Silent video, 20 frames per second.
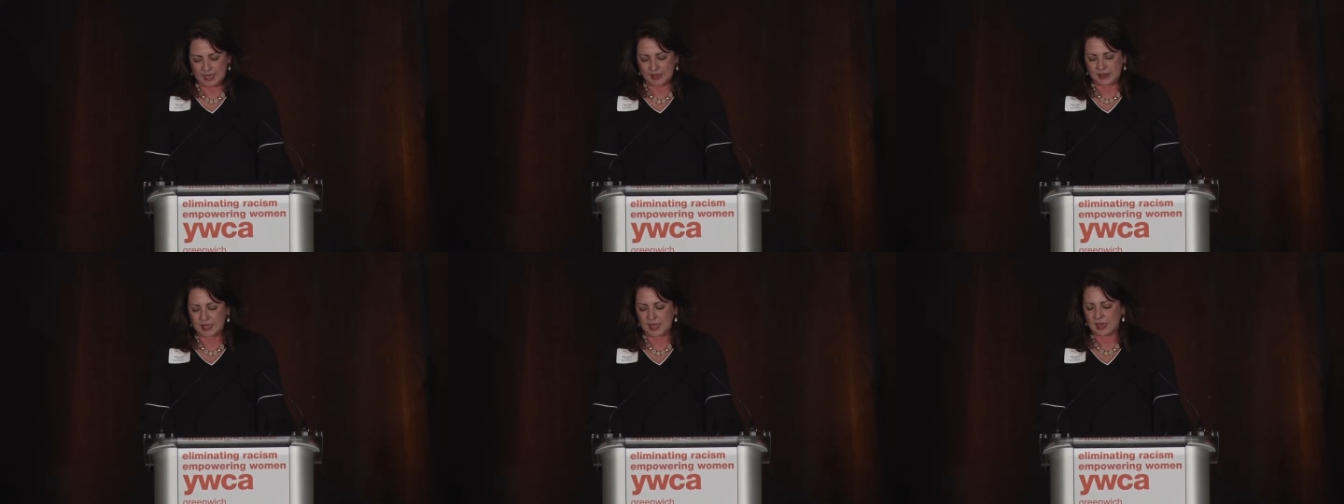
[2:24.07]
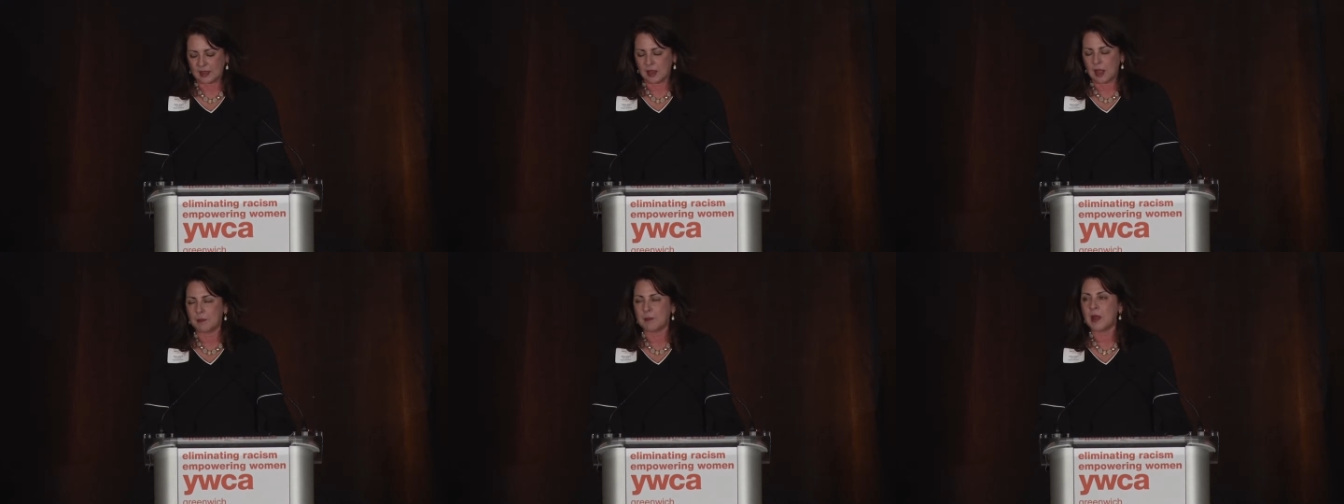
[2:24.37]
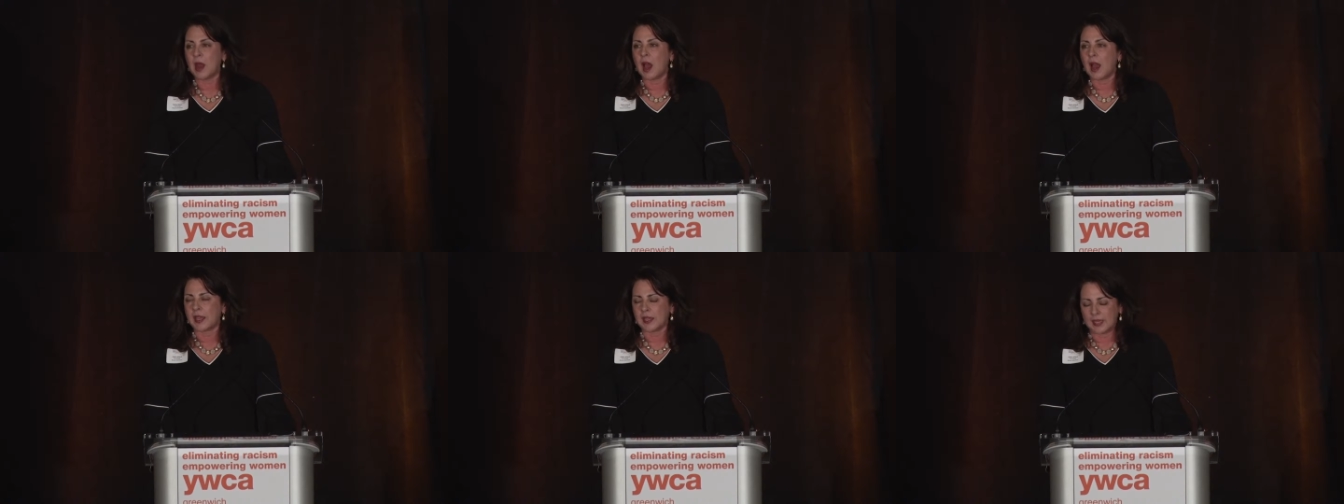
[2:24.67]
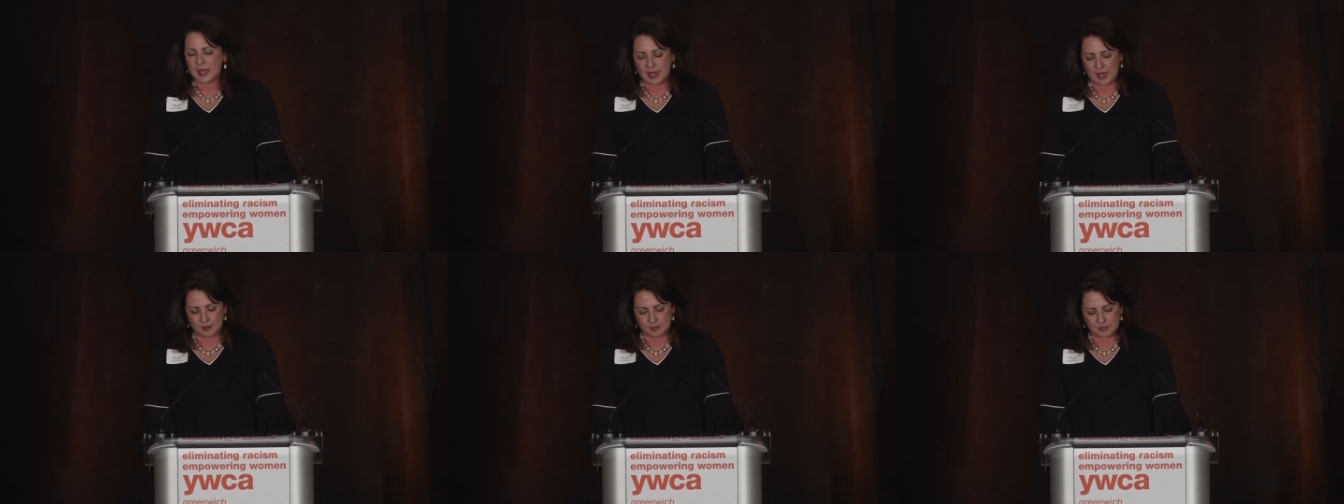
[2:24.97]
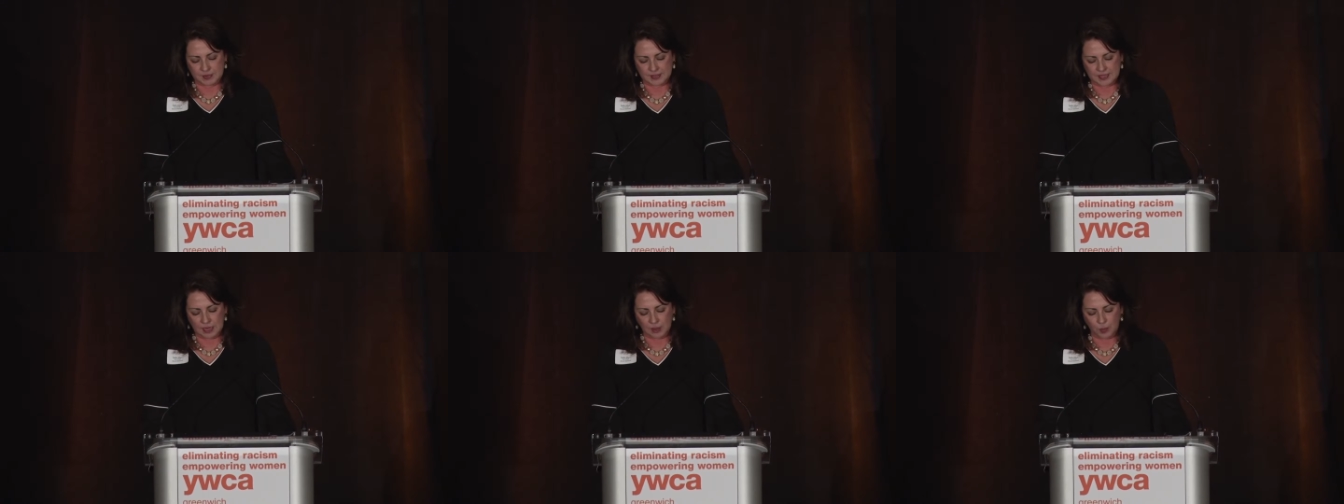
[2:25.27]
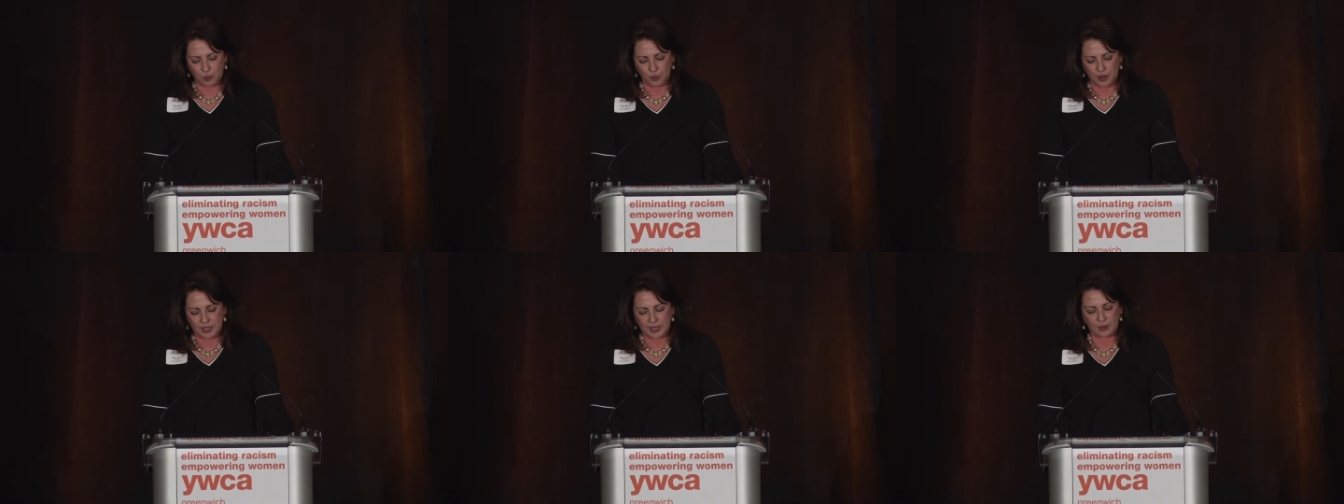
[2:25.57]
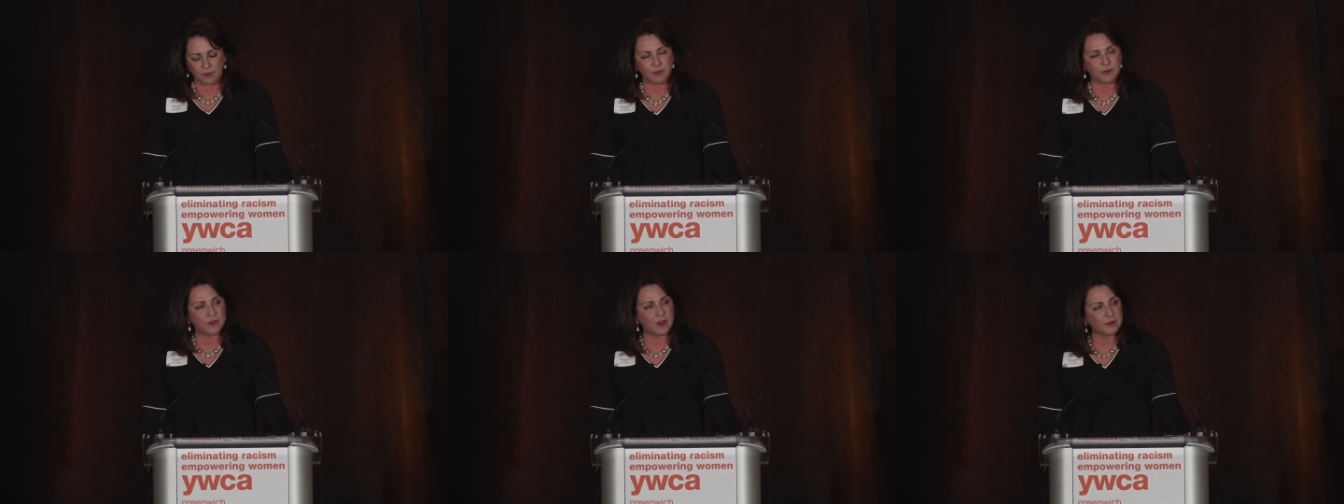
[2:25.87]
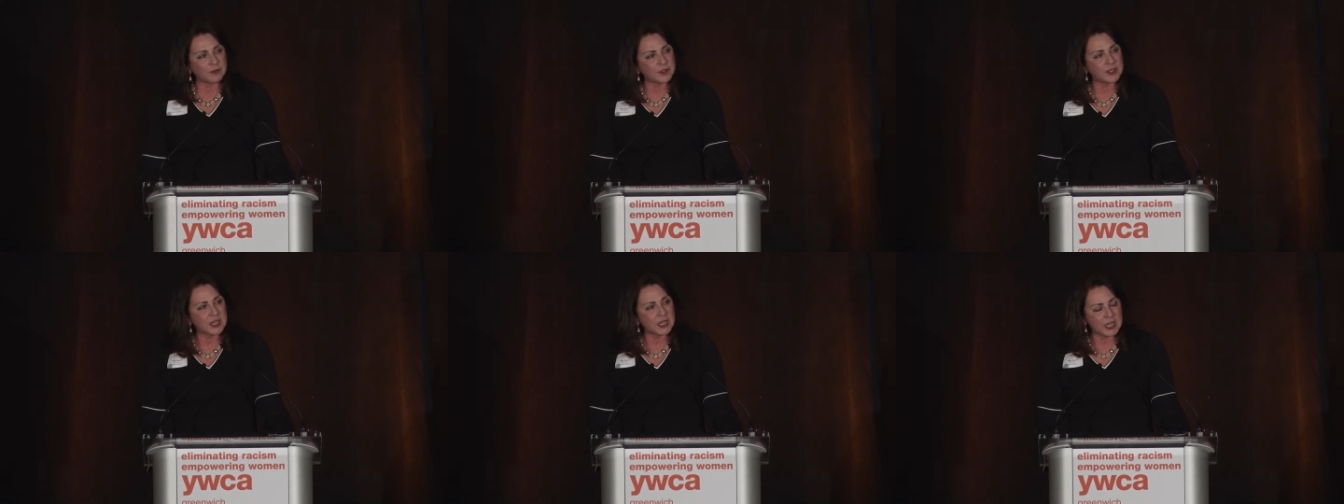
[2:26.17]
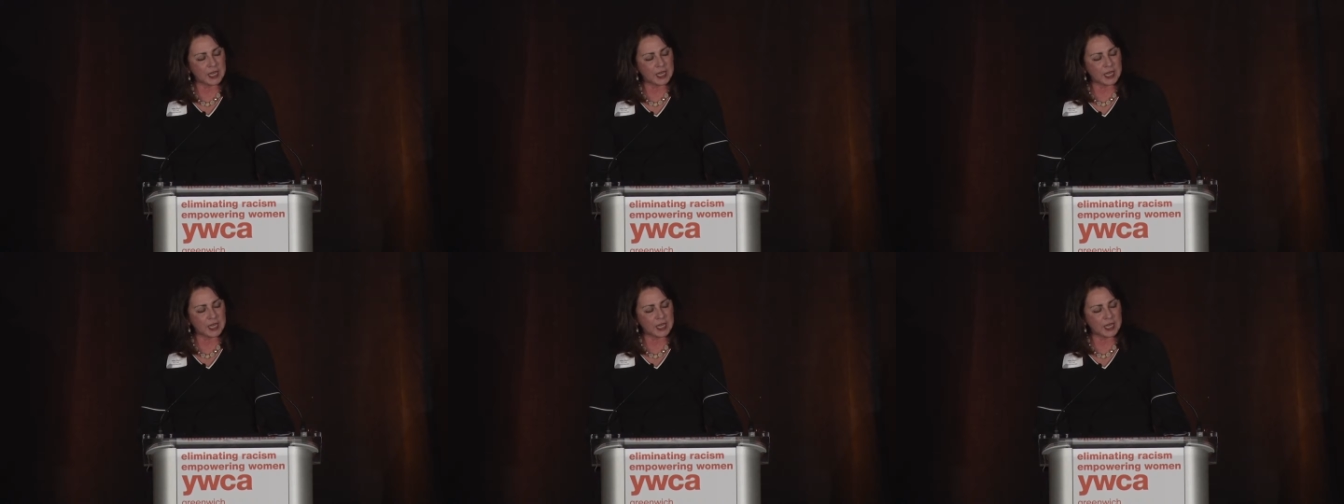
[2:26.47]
in the alumni games celebrating 50